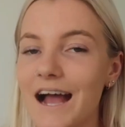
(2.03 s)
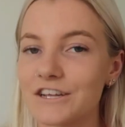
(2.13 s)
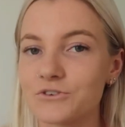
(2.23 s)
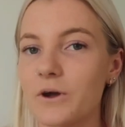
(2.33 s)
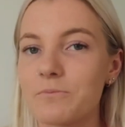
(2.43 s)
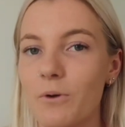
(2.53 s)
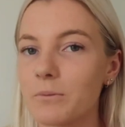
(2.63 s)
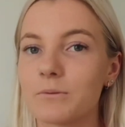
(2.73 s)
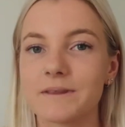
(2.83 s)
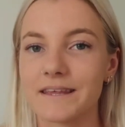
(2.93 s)
As you have
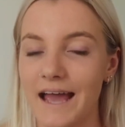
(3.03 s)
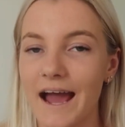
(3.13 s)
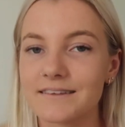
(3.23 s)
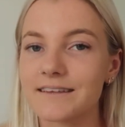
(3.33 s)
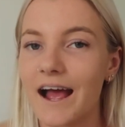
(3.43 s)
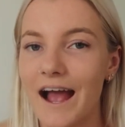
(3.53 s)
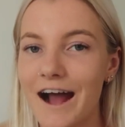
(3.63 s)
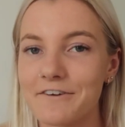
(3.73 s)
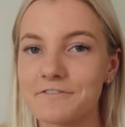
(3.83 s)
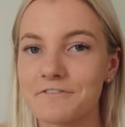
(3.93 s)
probably guessed, I
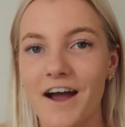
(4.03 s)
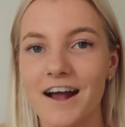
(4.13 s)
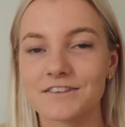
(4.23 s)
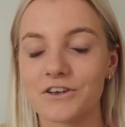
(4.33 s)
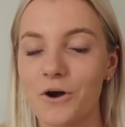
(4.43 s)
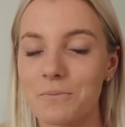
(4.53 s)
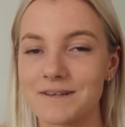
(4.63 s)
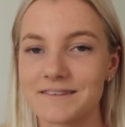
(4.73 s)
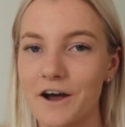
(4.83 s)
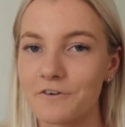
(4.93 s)
have in fact got
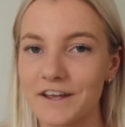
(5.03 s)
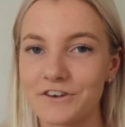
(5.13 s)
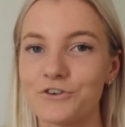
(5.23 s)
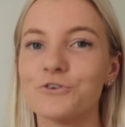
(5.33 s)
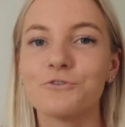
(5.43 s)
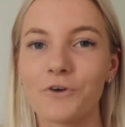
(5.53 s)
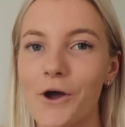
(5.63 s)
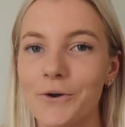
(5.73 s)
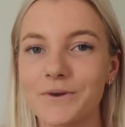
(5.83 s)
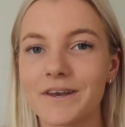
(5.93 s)
myself a new
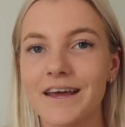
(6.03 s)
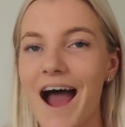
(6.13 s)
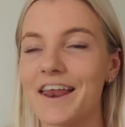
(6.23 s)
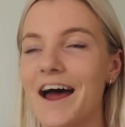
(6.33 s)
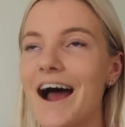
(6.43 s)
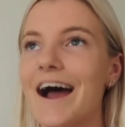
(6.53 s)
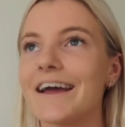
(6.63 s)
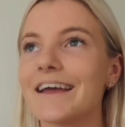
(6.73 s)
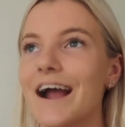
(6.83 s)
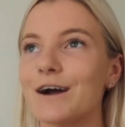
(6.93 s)
phone and
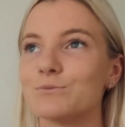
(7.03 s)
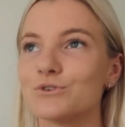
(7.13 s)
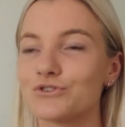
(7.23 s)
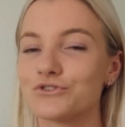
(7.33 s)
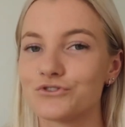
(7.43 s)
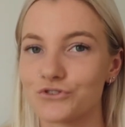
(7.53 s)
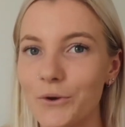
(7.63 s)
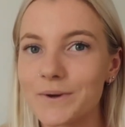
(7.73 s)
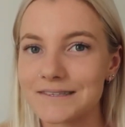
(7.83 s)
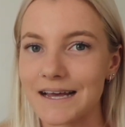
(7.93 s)
I am
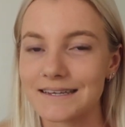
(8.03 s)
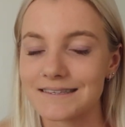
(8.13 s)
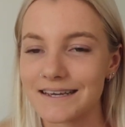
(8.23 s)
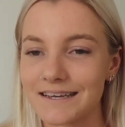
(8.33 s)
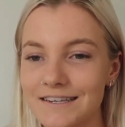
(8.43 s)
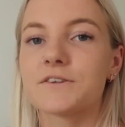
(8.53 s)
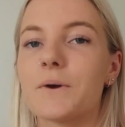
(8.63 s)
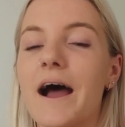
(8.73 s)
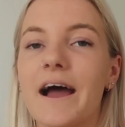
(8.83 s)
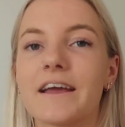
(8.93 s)
so excited. So
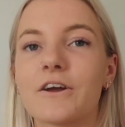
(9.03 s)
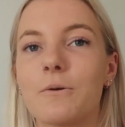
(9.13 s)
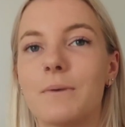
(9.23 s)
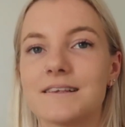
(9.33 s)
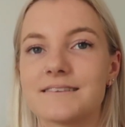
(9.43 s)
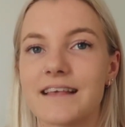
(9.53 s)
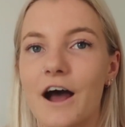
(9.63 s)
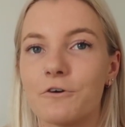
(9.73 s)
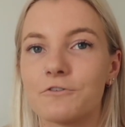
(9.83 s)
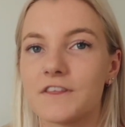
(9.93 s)
I got
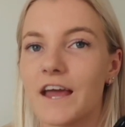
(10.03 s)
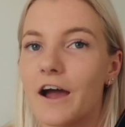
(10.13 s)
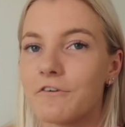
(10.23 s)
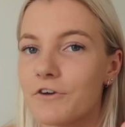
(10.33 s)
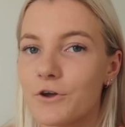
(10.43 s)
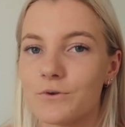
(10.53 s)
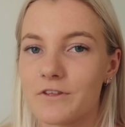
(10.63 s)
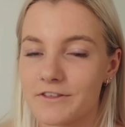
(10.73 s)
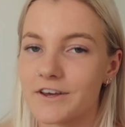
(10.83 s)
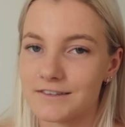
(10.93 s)
myself the iPhone
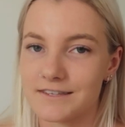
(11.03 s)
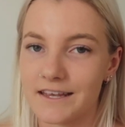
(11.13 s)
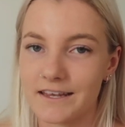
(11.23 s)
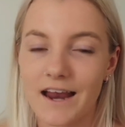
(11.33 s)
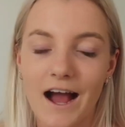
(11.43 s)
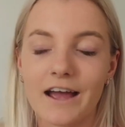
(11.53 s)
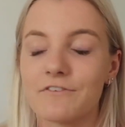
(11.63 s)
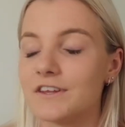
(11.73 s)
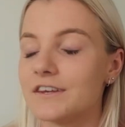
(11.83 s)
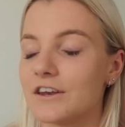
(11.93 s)
13. I
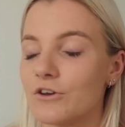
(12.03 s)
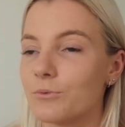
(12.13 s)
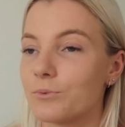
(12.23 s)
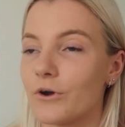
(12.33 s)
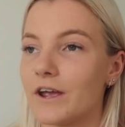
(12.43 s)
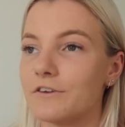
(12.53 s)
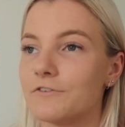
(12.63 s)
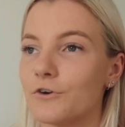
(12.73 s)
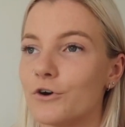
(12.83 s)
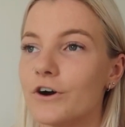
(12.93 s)
have needed an upgrade
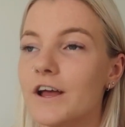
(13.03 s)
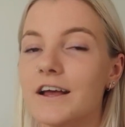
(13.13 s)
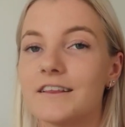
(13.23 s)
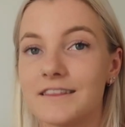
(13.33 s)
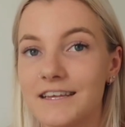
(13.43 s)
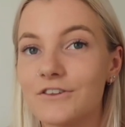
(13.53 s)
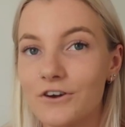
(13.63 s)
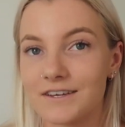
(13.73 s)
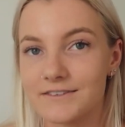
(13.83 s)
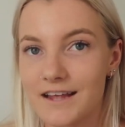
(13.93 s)
for the
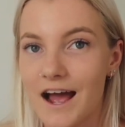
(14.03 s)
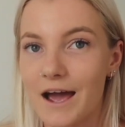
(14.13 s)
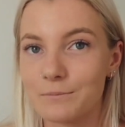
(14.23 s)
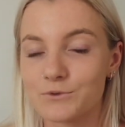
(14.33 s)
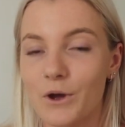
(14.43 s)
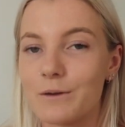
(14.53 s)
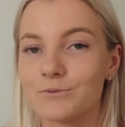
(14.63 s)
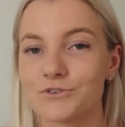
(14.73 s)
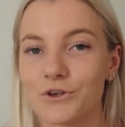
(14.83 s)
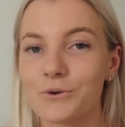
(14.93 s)
longest time, so I'm
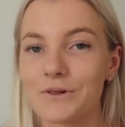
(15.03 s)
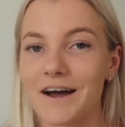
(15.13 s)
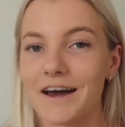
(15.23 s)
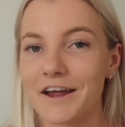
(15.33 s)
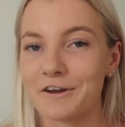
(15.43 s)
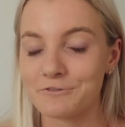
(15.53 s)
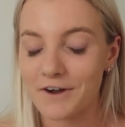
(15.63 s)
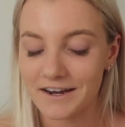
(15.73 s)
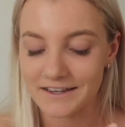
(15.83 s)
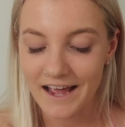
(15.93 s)
so glad I
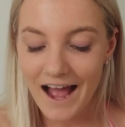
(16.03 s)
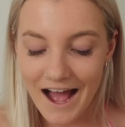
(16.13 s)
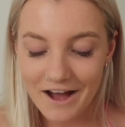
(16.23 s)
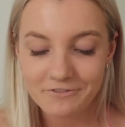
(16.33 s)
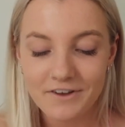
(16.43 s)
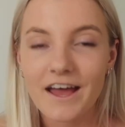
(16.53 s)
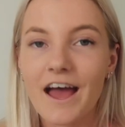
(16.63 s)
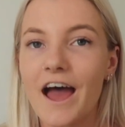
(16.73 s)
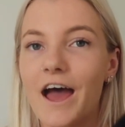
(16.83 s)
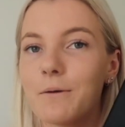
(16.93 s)
finally have.
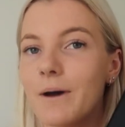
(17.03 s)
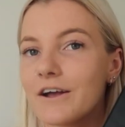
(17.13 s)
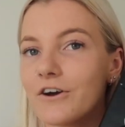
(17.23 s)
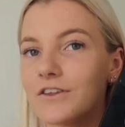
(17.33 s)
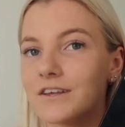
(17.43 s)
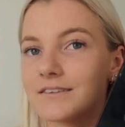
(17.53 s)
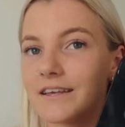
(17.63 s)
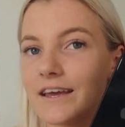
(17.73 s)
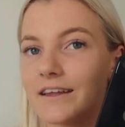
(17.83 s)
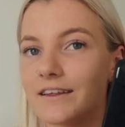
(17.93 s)
I got this
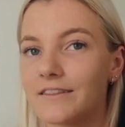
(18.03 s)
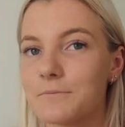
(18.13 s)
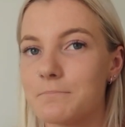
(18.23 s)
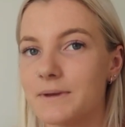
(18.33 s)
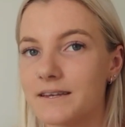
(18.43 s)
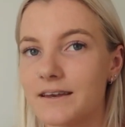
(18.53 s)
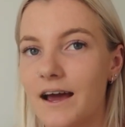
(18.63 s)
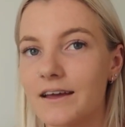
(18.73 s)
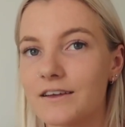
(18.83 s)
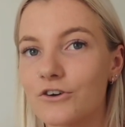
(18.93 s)
in the
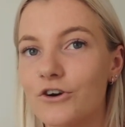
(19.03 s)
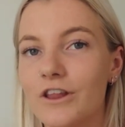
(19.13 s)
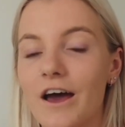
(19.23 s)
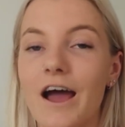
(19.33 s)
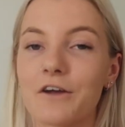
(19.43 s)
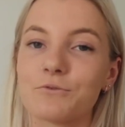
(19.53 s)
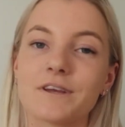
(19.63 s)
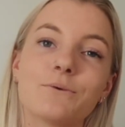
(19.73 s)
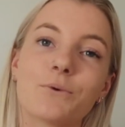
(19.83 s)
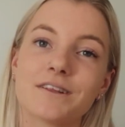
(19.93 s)
midnight colour. I
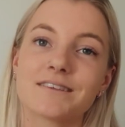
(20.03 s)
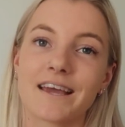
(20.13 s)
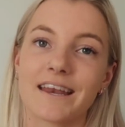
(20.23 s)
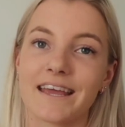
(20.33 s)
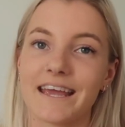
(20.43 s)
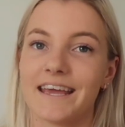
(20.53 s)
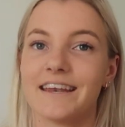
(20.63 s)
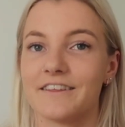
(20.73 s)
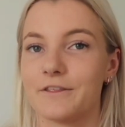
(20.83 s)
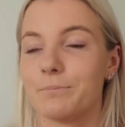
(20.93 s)
really wanted to get it
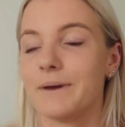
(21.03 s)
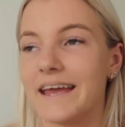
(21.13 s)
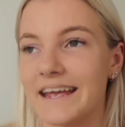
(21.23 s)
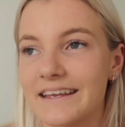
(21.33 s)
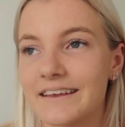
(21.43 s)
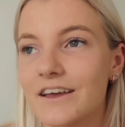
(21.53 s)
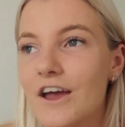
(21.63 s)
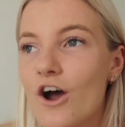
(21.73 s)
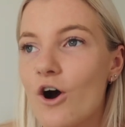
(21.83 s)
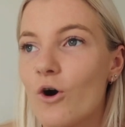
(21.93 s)
in the pink
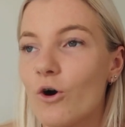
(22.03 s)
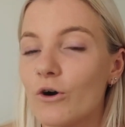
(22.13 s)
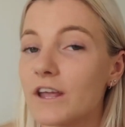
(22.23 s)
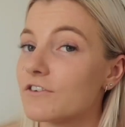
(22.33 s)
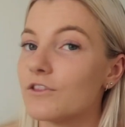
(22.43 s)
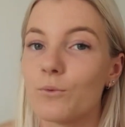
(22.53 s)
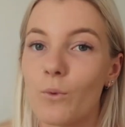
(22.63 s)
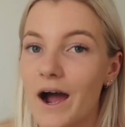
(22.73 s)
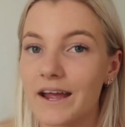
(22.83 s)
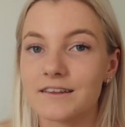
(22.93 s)
or even the
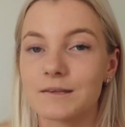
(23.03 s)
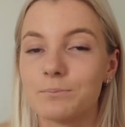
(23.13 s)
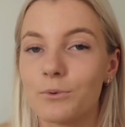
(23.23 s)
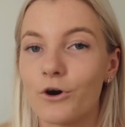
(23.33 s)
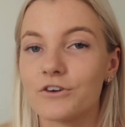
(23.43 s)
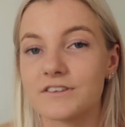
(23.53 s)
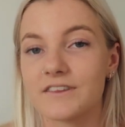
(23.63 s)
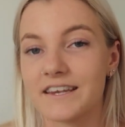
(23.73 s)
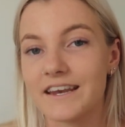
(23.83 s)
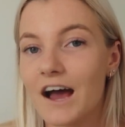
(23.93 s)
white, but
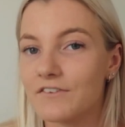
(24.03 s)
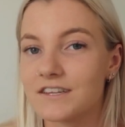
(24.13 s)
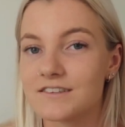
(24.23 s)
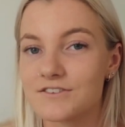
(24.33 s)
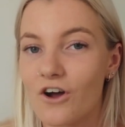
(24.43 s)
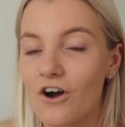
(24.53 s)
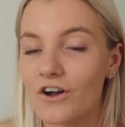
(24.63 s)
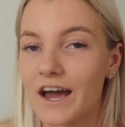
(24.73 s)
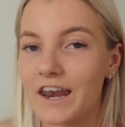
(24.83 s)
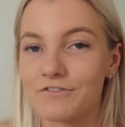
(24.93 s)
they didn't have it in
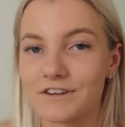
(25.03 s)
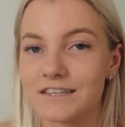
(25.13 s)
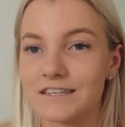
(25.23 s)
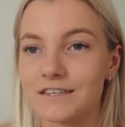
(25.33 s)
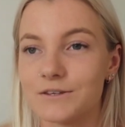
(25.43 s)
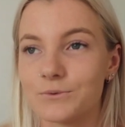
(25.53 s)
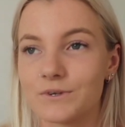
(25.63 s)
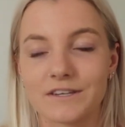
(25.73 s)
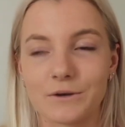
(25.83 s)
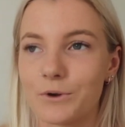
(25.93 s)
stock and I really
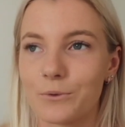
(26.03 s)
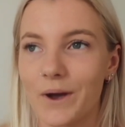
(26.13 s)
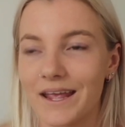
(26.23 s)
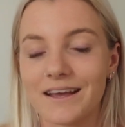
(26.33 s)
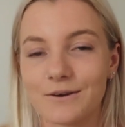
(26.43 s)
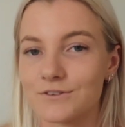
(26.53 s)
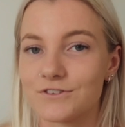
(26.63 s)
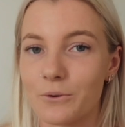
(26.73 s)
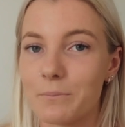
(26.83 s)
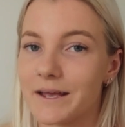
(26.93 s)
didn't want to wait. I was
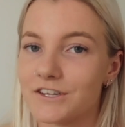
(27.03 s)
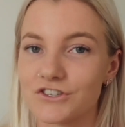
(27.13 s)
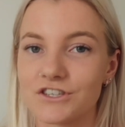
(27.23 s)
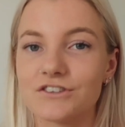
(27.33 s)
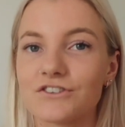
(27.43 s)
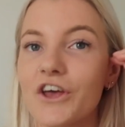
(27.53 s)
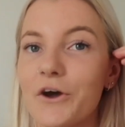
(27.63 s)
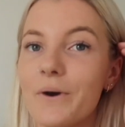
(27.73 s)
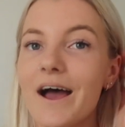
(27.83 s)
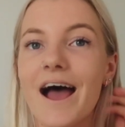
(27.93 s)
so impatient,
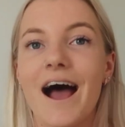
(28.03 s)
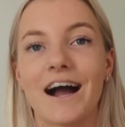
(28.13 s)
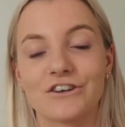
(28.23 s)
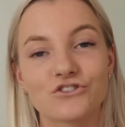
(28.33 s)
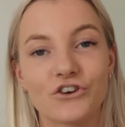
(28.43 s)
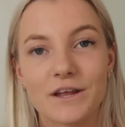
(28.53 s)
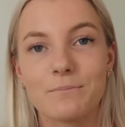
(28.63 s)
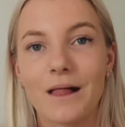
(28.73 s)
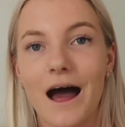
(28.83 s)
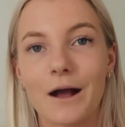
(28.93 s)
so I just got it
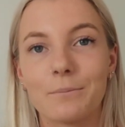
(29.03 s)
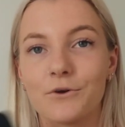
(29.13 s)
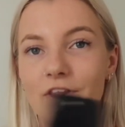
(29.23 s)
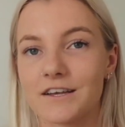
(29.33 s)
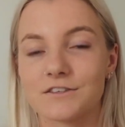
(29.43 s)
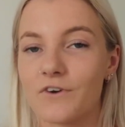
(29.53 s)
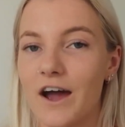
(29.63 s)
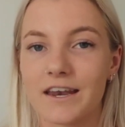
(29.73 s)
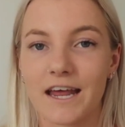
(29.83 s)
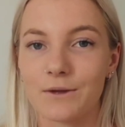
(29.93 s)
in black, but that is
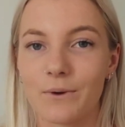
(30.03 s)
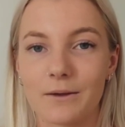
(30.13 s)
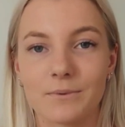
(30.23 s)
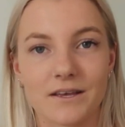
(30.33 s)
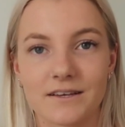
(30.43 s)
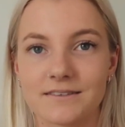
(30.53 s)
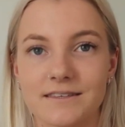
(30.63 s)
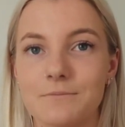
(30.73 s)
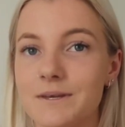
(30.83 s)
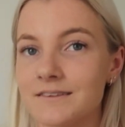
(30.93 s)
fine anyway because
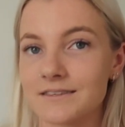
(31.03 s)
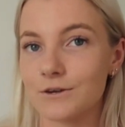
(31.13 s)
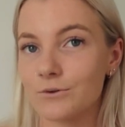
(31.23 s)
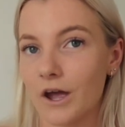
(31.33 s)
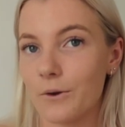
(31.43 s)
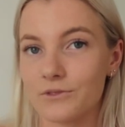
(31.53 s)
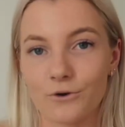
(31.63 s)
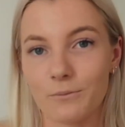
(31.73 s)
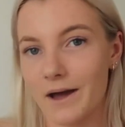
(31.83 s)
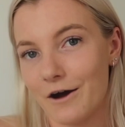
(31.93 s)
it means it'll go with
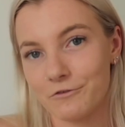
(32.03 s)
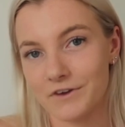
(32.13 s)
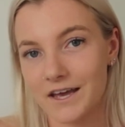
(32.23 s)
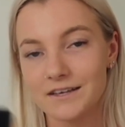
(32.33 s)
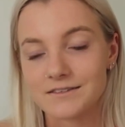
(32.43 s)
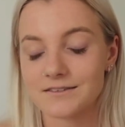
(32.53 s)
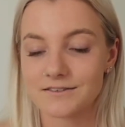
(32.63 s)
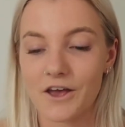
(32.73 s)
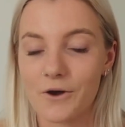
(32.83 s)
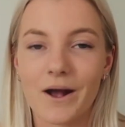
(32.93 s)
all my outfits,
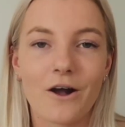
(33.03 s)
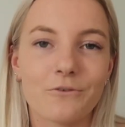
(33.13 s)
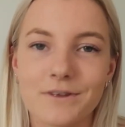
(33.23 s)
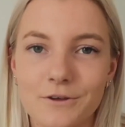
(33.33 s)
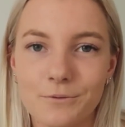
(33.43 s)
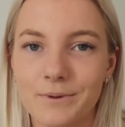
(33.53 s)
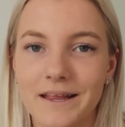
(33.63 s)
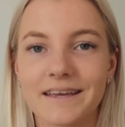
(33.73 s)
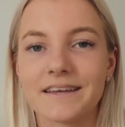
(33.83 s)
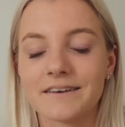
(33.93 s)
so I can't really
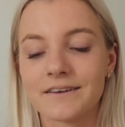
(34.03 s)
complain.